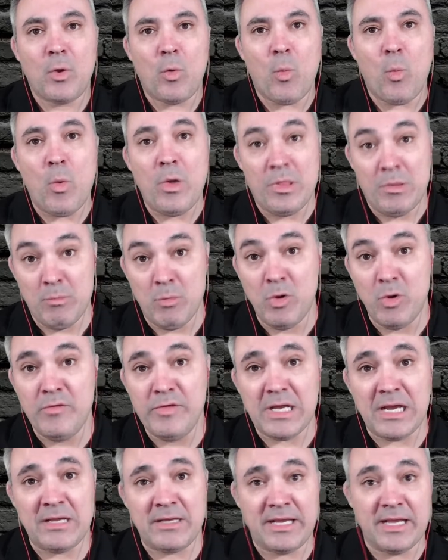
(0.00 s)
When the
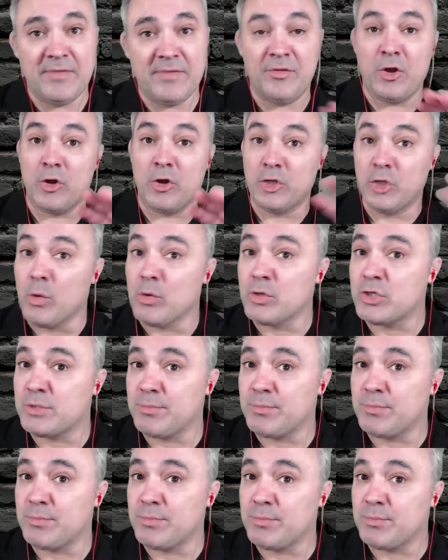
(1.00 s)
movie, again, there are no
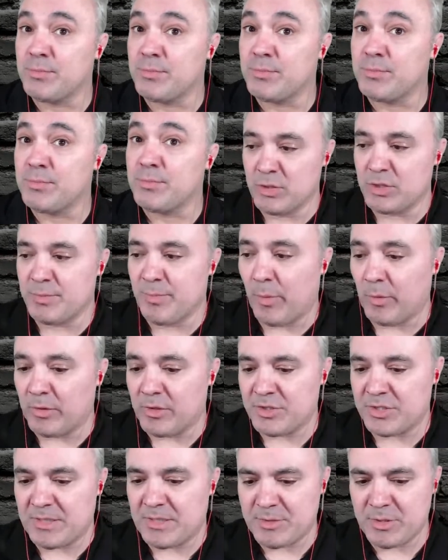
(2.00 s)
spoilers here, no
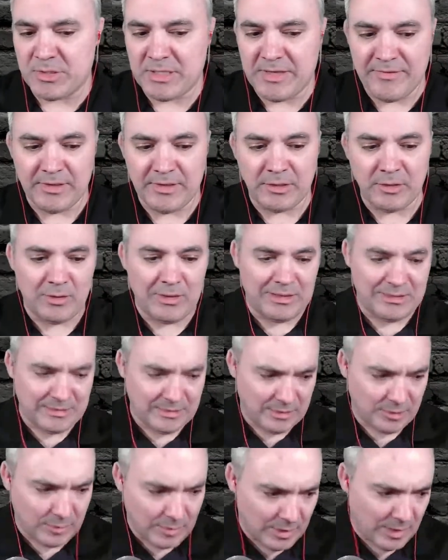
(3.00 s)
spoilers. I'm just gonna give you a
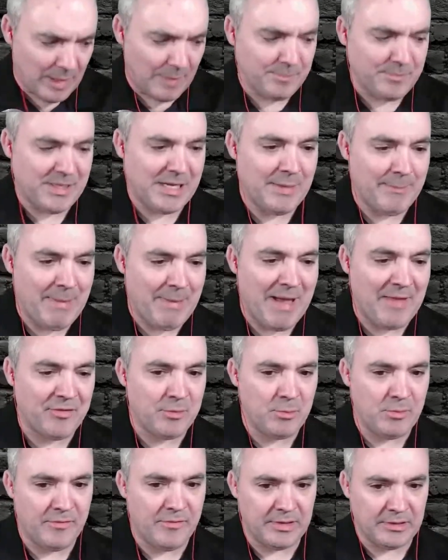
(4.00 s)
little update about
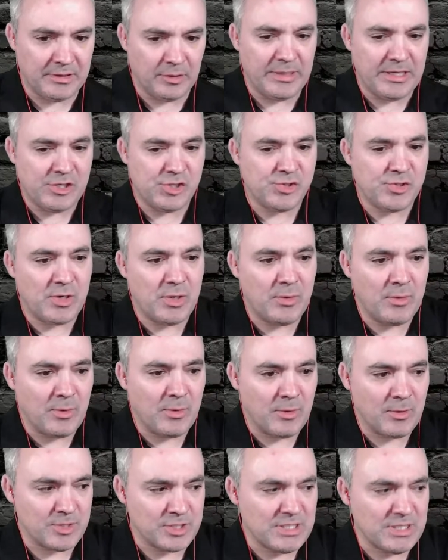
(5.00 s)
the movie, a little intro
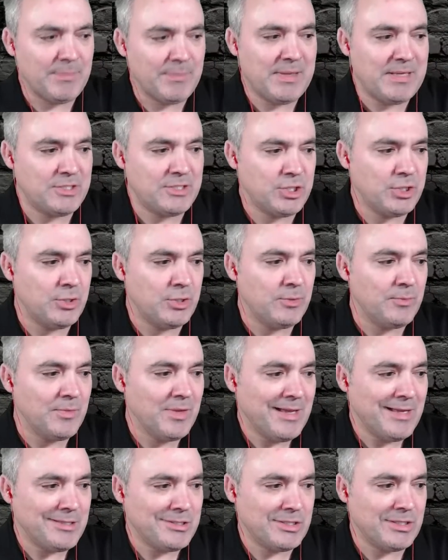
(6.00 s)
or something to
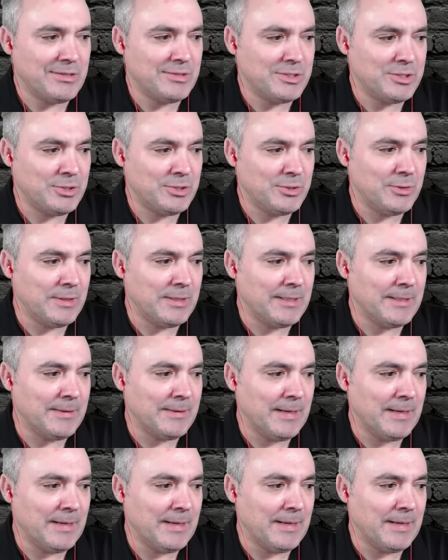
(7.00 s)

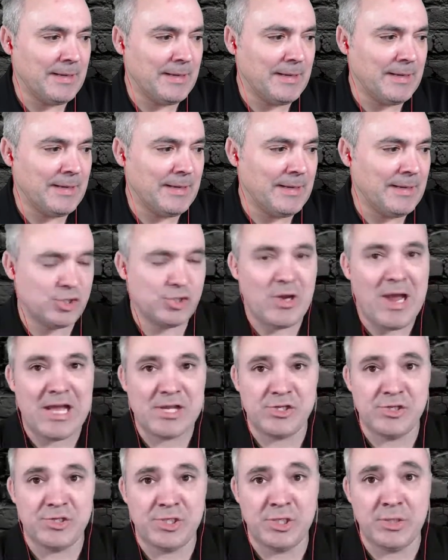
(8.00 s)
I guess
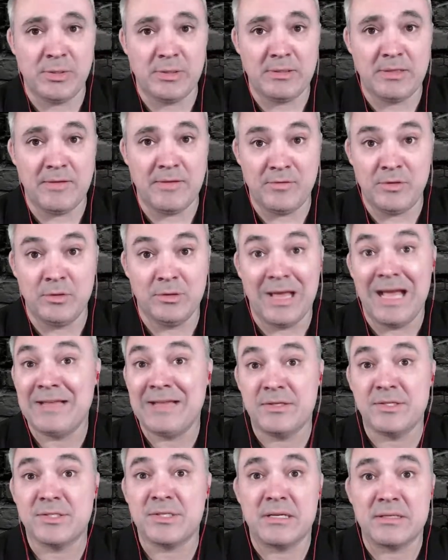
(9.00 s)
attract you to it if you
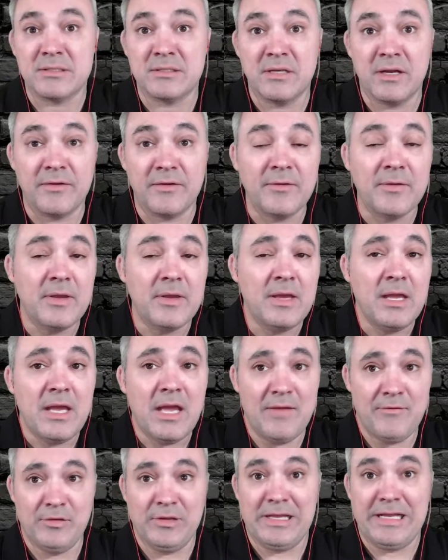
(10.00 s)
like this kind of stuff.
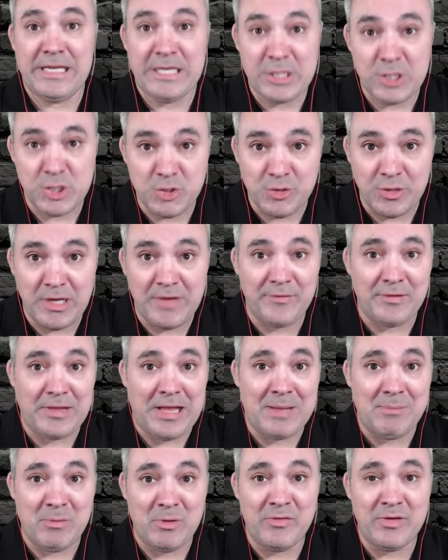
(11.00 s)
If you like history, if you
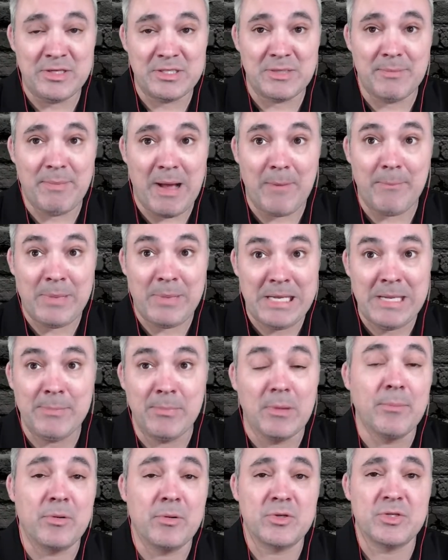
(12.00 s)
like movies about
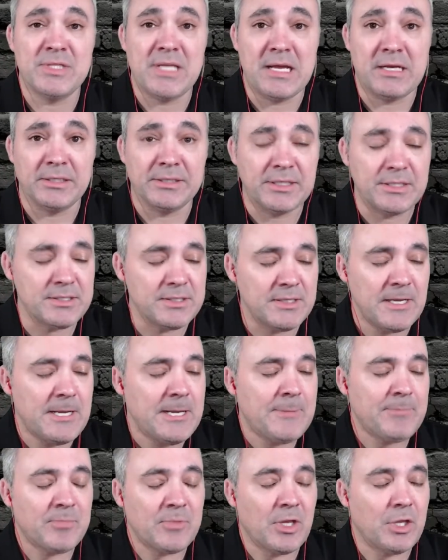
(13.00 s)
people and personalities,
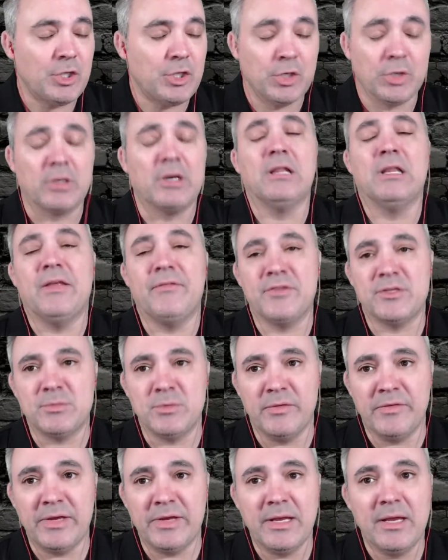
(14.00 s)
you're gonna love this
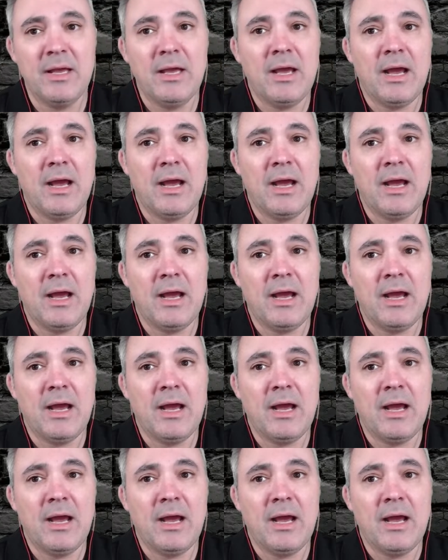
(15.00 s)
movie.